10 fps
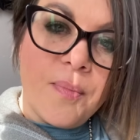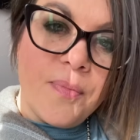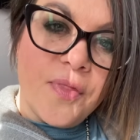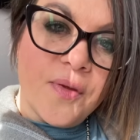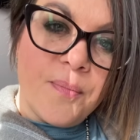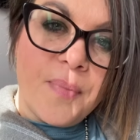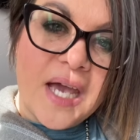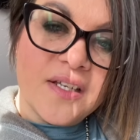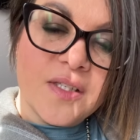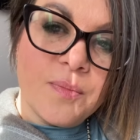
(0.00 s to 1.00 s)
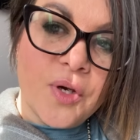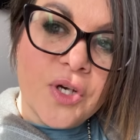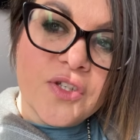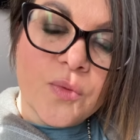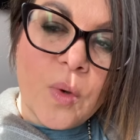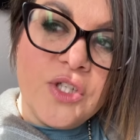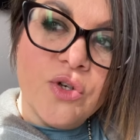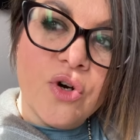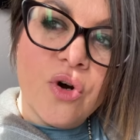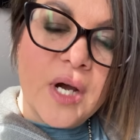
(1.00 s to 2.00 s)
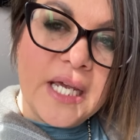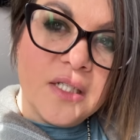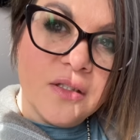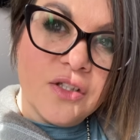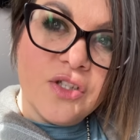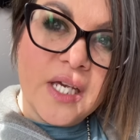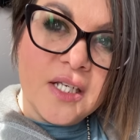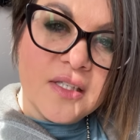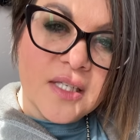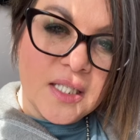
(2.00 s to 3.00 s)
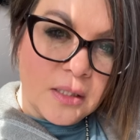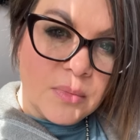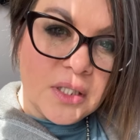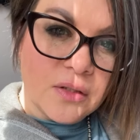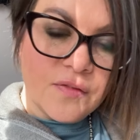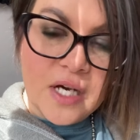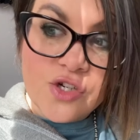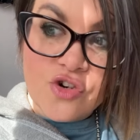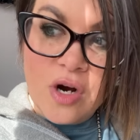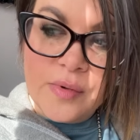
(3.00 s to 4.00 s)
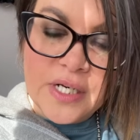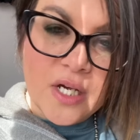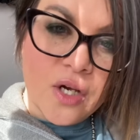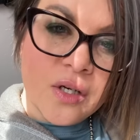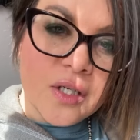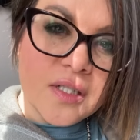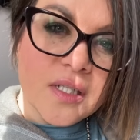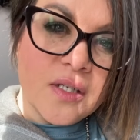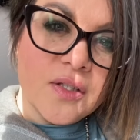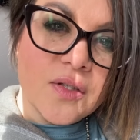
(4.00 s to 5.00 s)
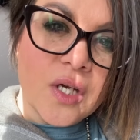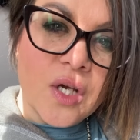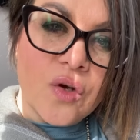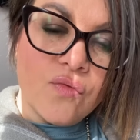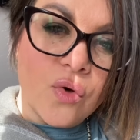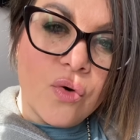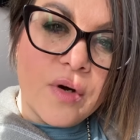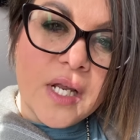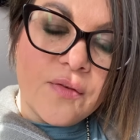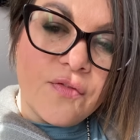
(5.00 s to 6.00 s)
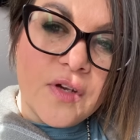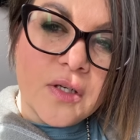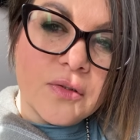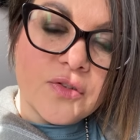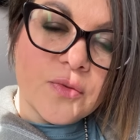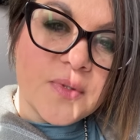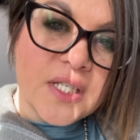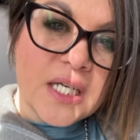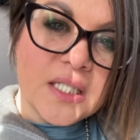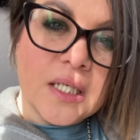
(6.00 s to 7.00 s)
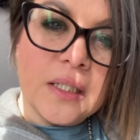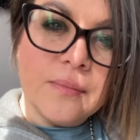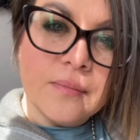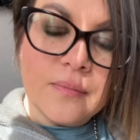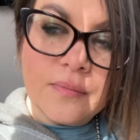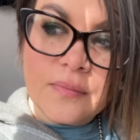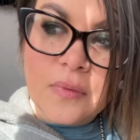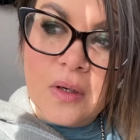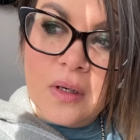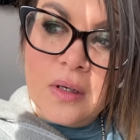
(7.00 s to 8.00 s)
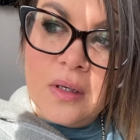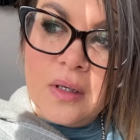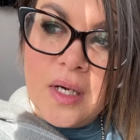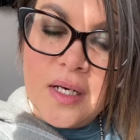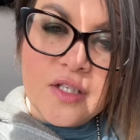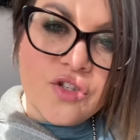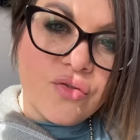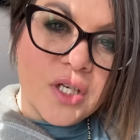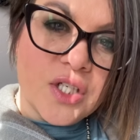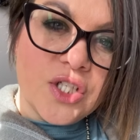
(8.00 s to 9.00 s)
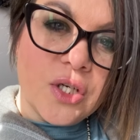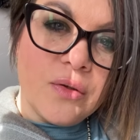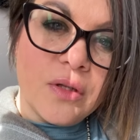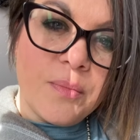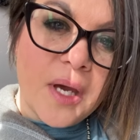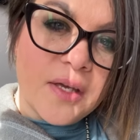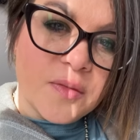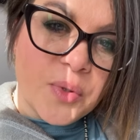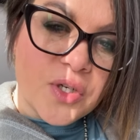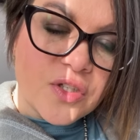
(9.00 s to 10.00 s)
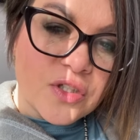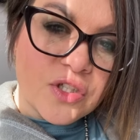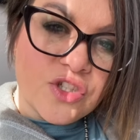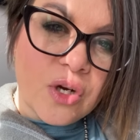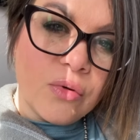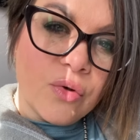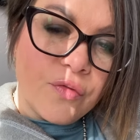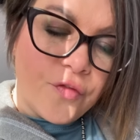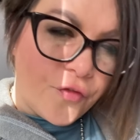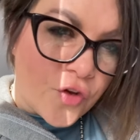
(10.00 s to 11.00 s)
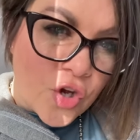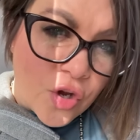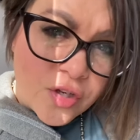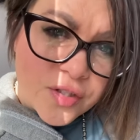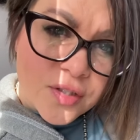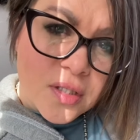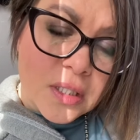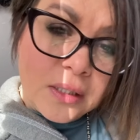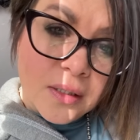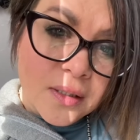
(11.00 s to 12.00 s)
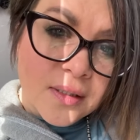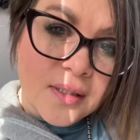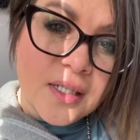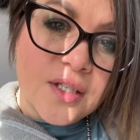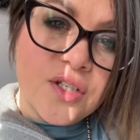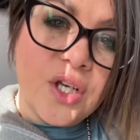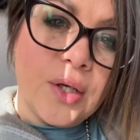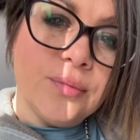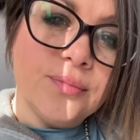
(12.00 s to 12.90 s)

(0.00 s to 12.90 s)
the best person, when you're in the middle of that drama and it hurts and it's raw and it feels upsetting and it's triggered you, the best person to show love first is you.